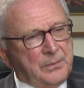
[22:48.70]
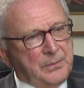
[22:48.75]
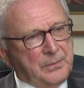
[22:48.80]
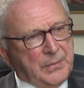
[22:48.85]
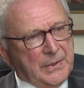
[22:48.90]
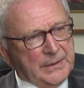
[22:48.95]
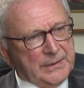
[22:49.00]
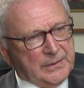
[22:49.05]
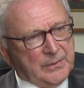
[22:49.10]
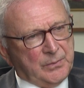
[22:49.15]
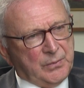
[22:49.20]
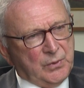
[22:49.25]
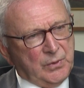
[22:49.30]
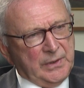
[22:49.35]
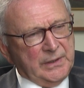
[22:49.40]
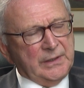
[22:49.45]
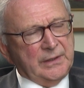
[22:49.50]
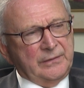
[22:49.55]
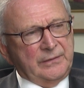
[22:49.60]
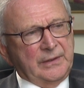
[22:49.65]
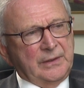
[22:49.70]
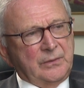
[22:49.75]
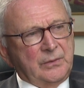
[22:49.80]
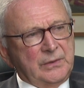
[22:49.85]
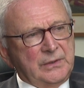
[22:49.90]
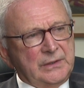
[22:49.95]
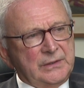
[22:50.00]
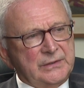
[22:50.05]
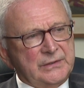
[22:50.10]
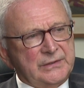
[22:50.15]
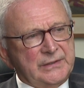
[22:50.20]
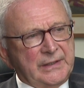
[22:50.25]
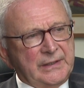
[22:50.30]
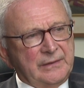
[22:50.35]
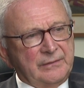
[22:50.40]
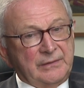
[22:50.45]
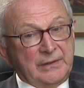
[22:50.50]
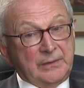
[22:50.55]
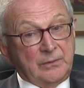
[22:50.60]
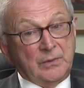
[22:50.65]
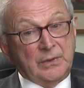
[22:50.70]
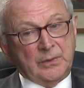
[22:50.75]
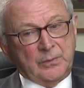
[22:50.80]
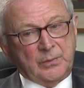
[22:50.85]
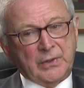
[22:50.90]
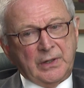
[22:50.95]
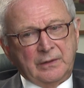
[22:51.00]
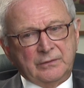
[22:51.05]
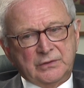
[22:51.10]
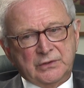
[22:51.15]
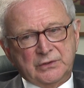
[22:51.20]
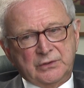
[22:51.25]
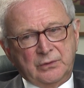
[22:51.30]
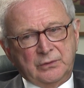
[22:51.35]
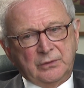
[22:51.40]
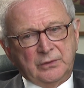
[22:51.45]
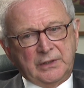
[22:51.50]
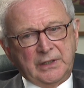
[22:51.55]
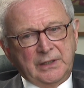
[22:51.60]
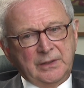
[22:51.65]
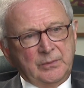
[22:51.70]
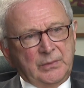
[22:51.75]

but the point I think we need to say, well, the province is doing okay,